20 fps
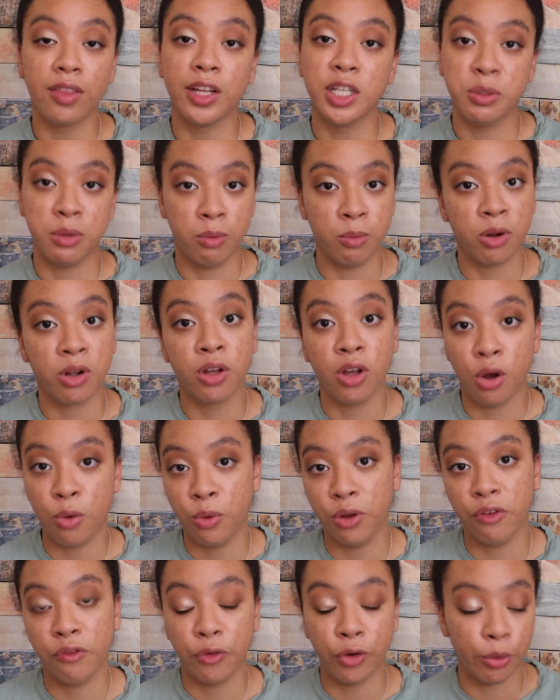That's what we're
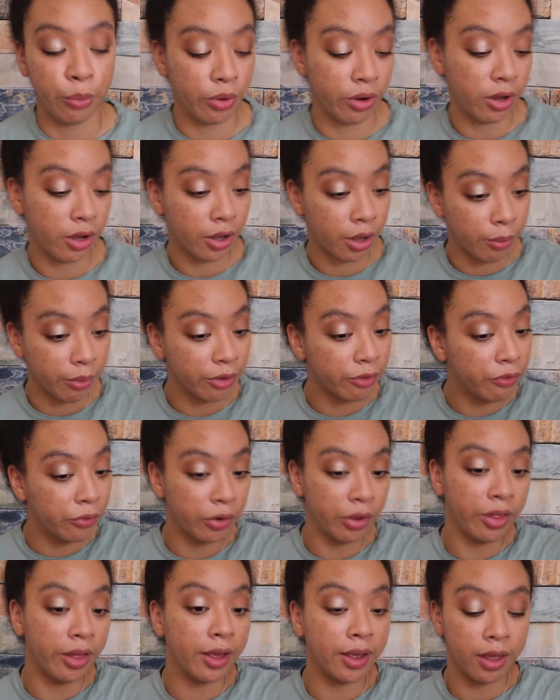going for. We're not going
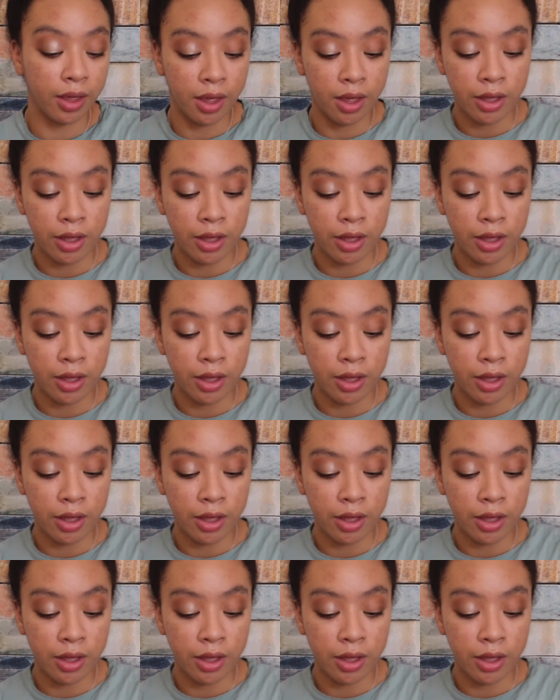for like,